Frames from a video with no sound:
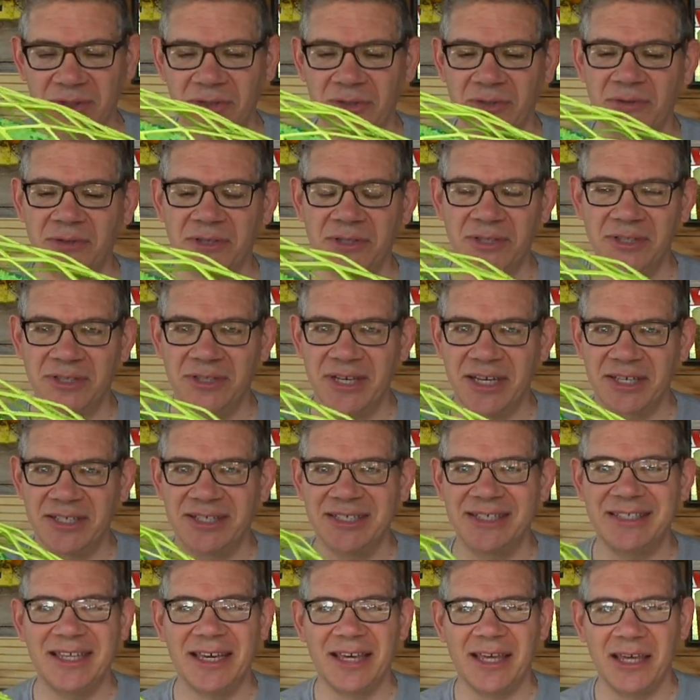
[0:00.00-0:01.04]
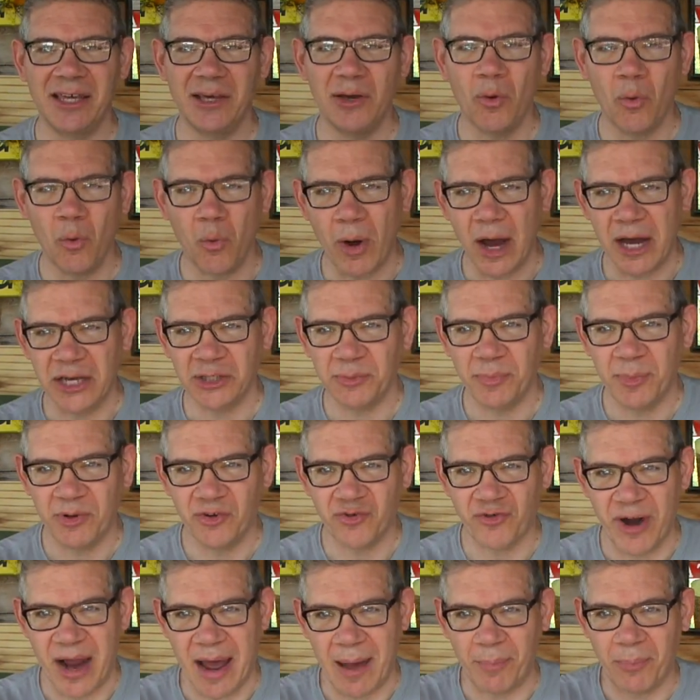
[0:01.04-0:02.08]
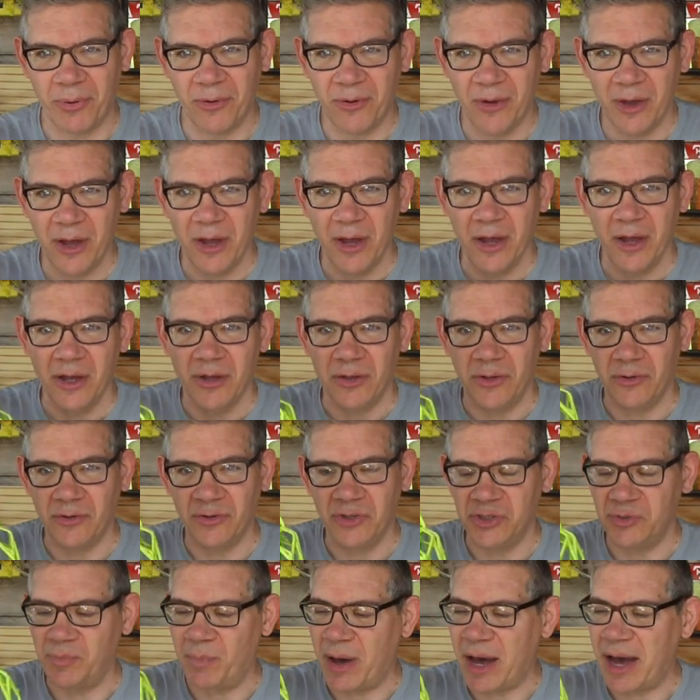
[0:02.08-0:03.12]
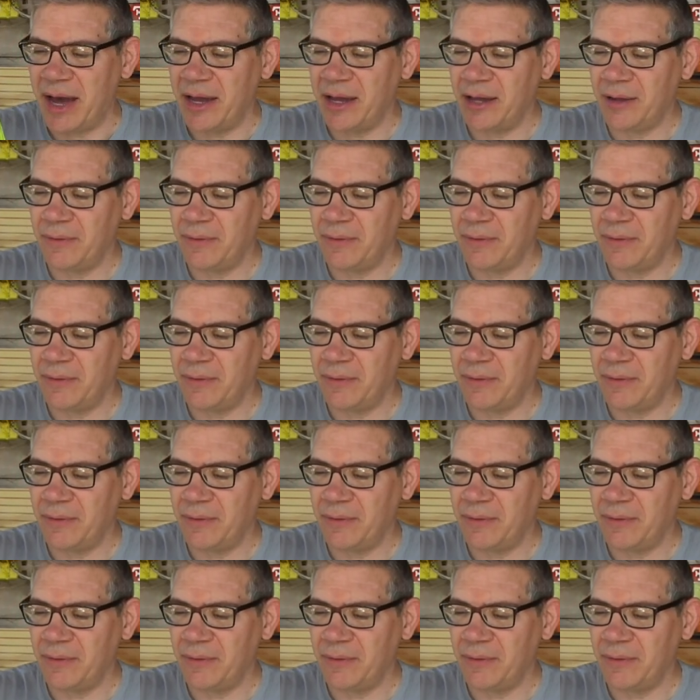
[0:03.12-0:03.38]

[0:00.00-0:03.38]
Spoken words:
So this is a sticky wasp trap. You just buy